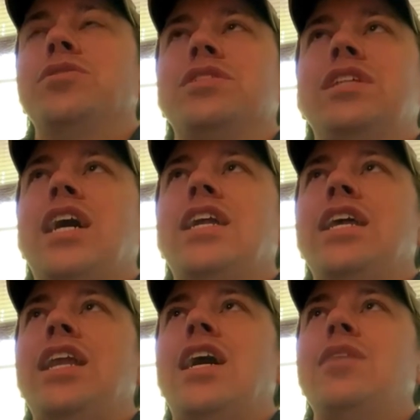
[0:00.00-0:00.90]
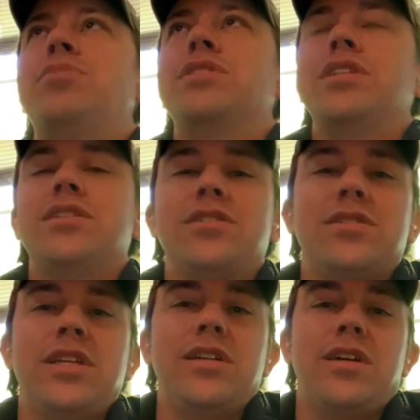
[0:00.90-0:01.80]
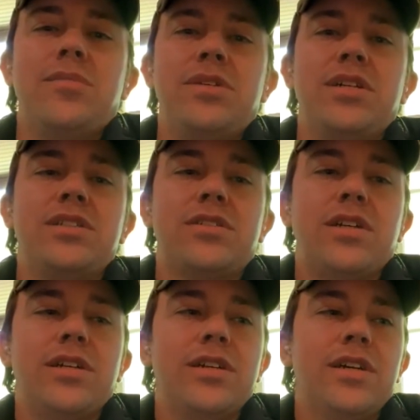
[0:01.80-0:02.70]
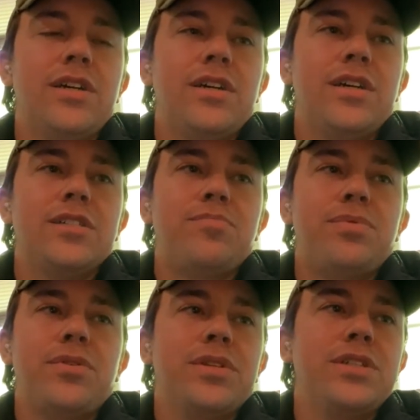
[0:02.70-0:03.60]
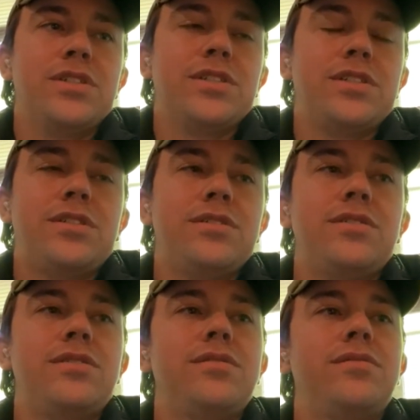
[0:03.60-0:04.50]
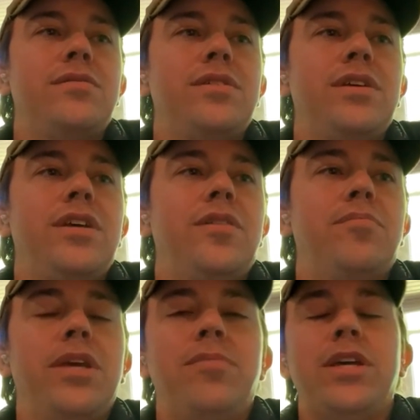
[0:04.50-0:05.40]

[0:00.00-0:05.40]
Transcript: almost 99% just Elon Musk, right? It's purely just him